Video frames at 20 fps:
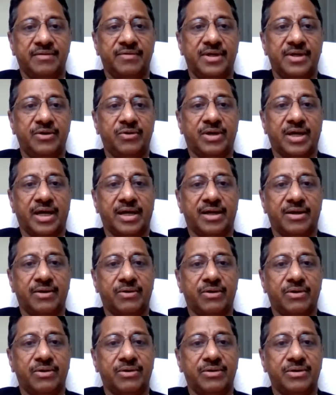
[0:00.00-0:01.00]
When you
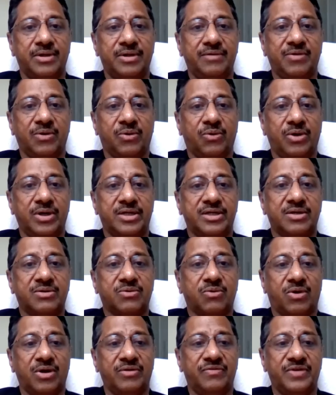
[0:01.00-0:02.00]
CARO, if the auditor
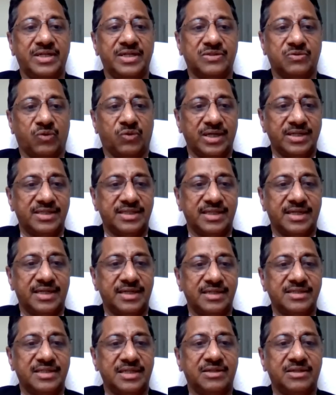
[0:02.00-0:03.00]
qualifies one
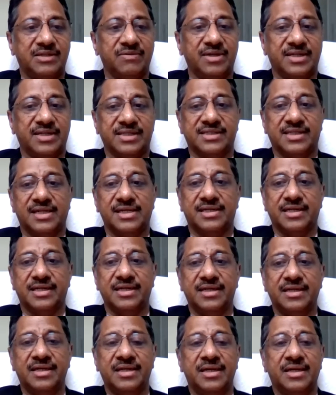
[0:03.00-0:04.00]
sentence, it will result
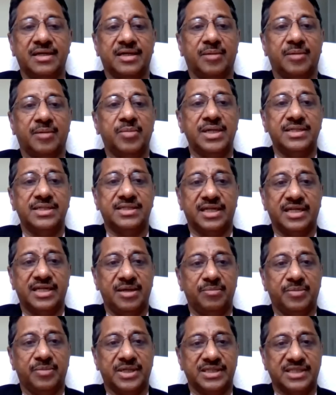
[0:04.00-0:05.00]
in compulsory
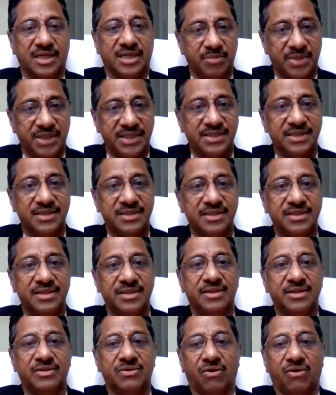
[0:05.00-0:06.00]
imprisonment
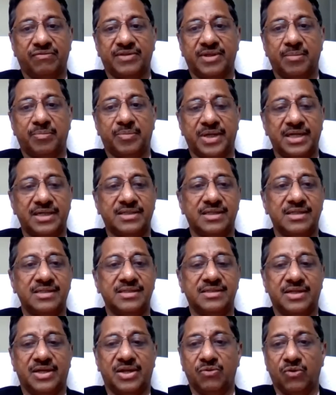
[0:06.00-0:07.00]
of the
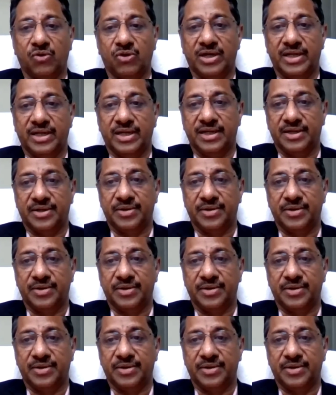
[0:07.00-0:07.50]
persons involved in